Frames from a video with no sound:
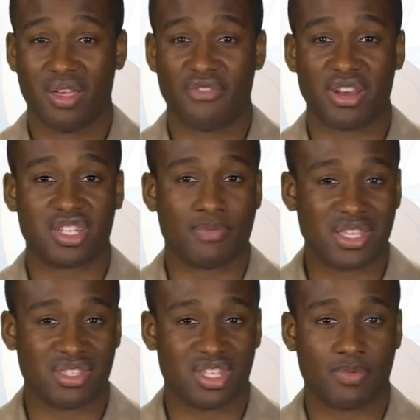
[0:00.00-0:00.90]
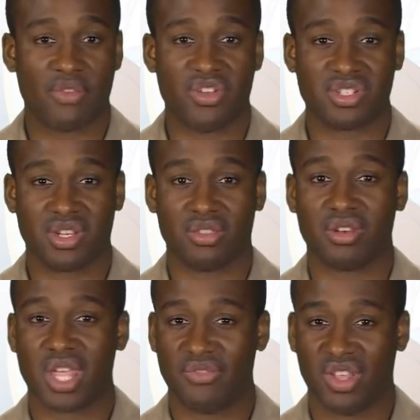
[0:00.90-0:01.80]
Find his message by visiting the
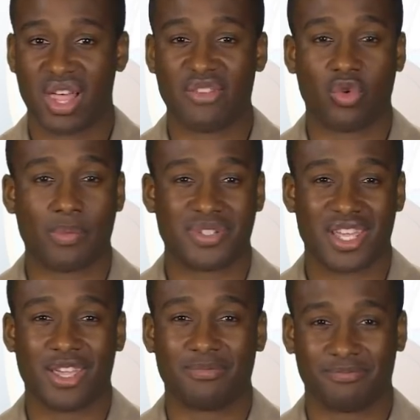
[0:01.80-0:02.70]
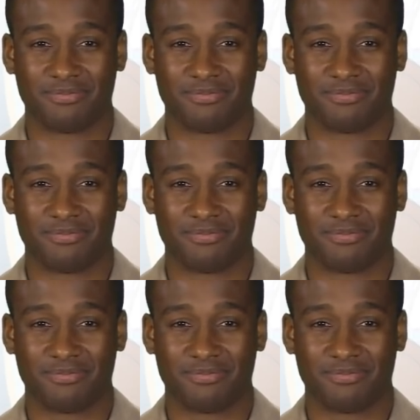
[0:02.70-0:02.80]
Navy Live website.